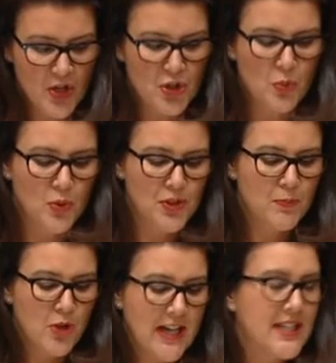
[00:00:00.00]
towards
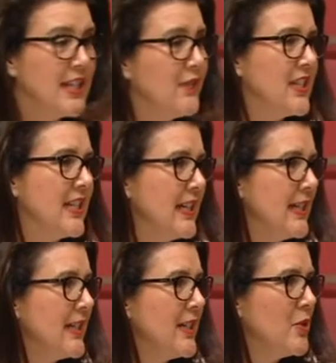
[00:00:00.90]

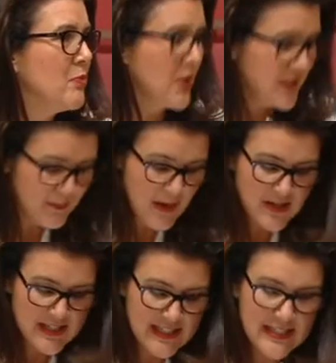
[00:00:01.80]
productivity,
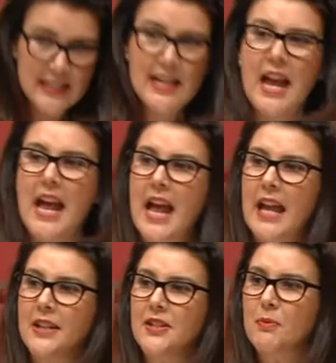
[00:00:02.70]
prosperity
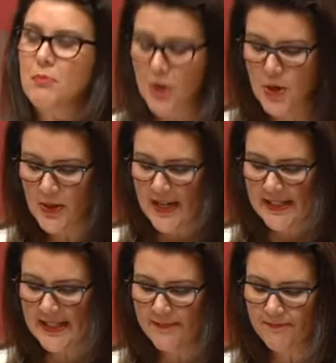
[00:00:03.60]
and
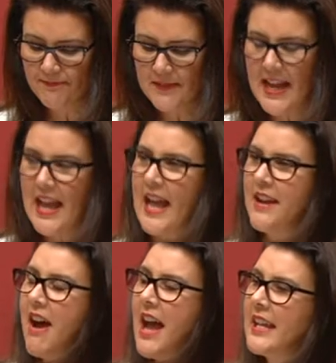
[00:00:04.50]
progress. And
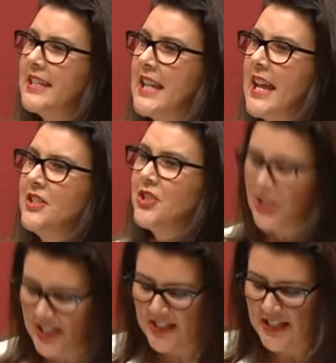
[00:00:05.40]
I intend to
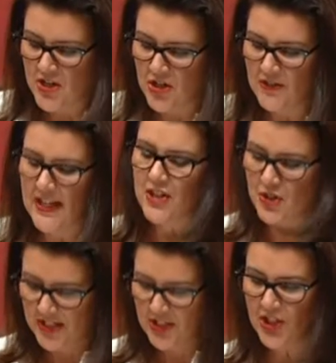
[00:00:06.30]
continue that
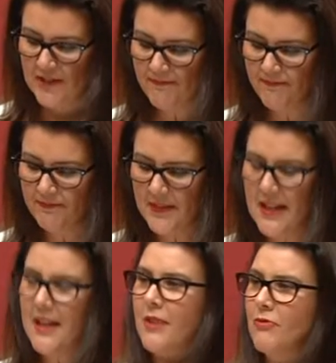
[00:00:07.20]
tradition.
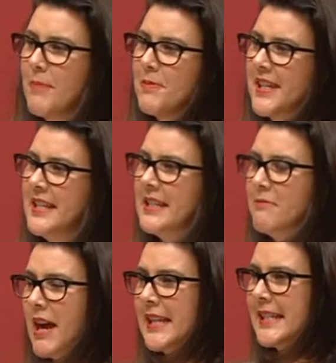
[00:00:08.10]
Representing
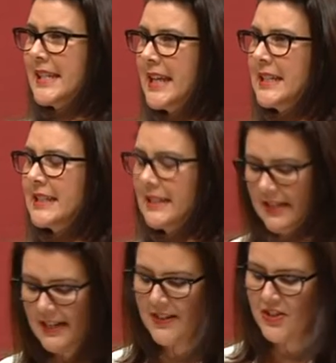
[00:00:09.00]
my state
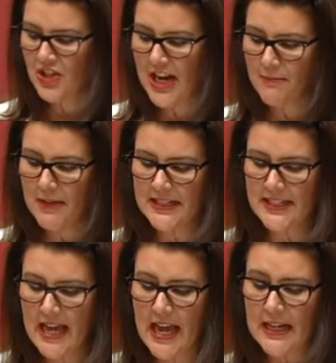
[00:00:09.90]
in this chamber
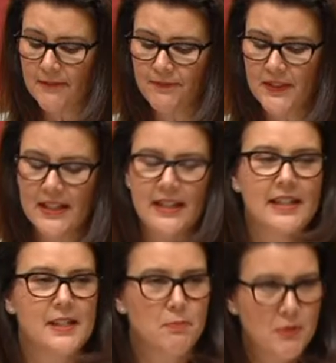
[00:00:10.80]
today
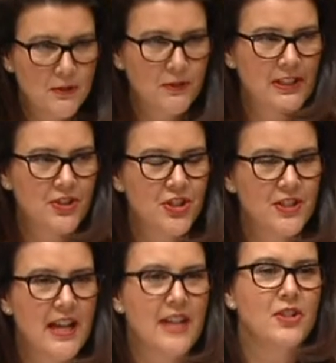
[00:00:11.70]
is a privilege
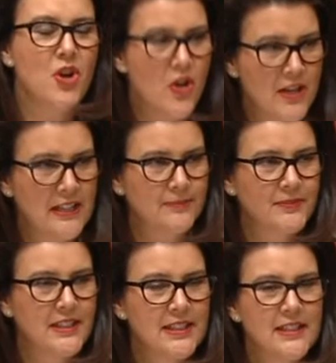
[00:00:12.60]
and an honour
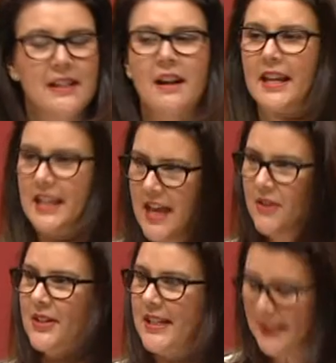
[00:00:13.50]
I
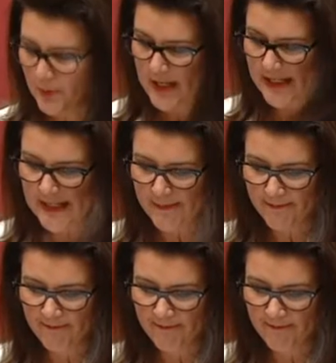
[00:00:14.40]
cannot express.